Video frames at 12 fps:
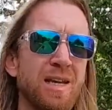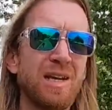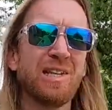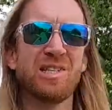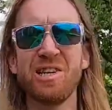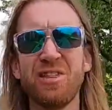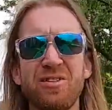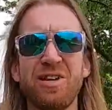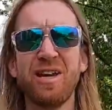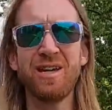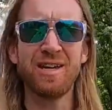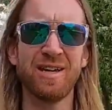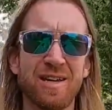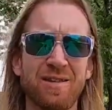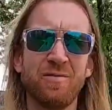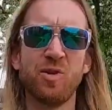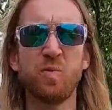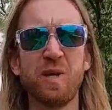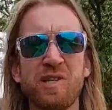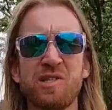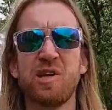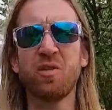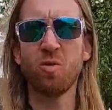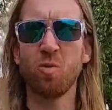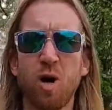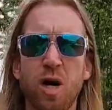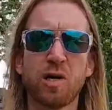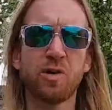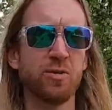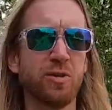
It's another day, which means another walk through